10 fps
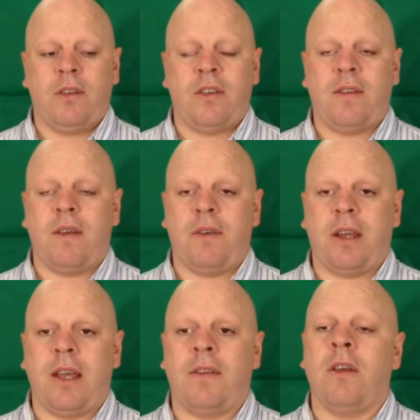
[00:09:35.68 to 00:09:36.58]

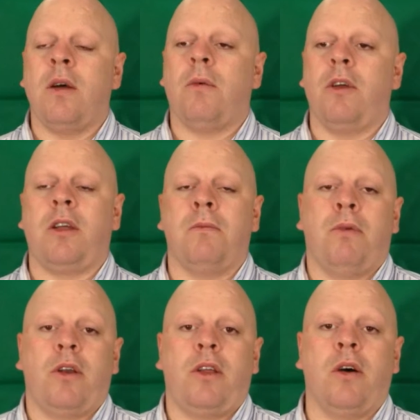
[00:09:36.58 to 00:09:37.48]
certificate, what you can
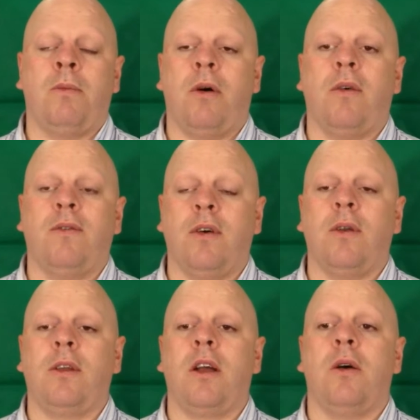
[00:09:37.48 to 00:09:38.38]
put in your
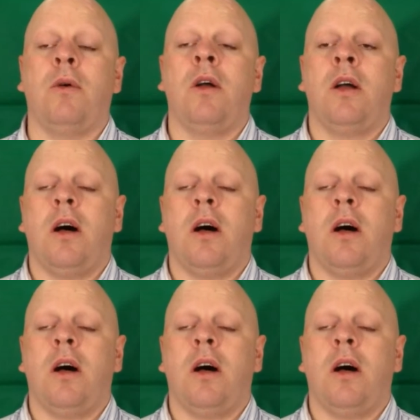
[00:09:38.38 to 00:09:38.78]
portfolio